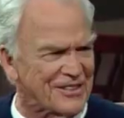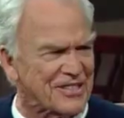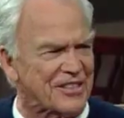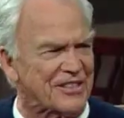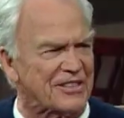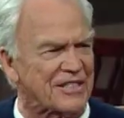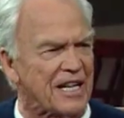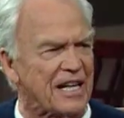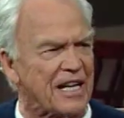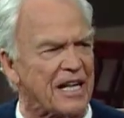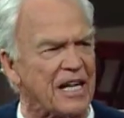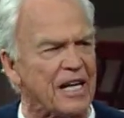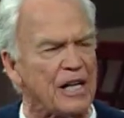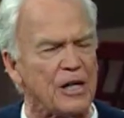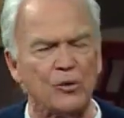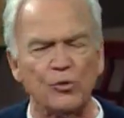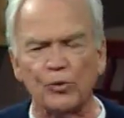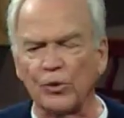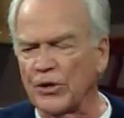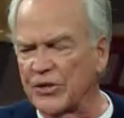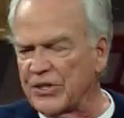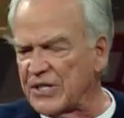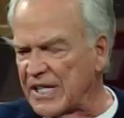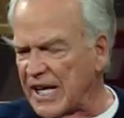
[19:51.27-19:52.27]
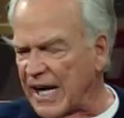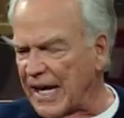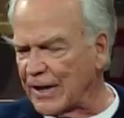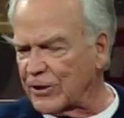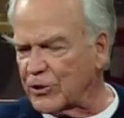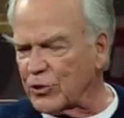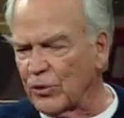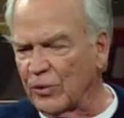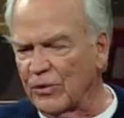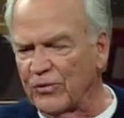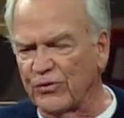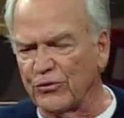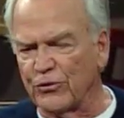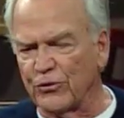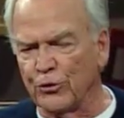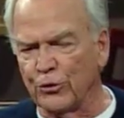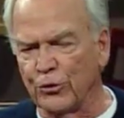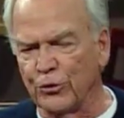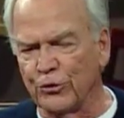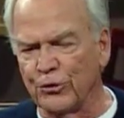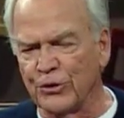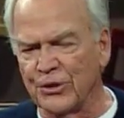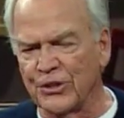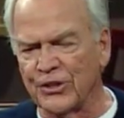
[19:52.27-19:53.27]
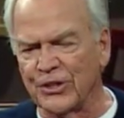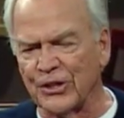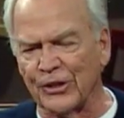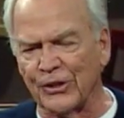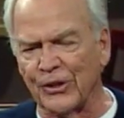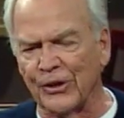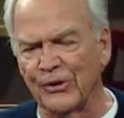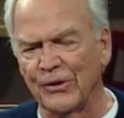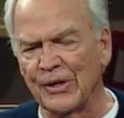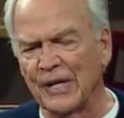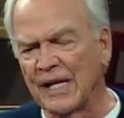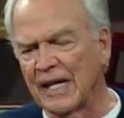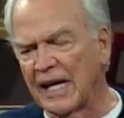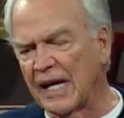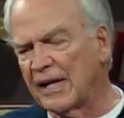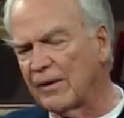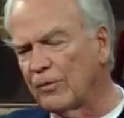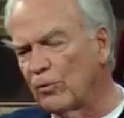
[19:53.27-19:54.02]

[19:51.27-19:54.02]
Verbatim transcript: Stay with natural foods, you know, and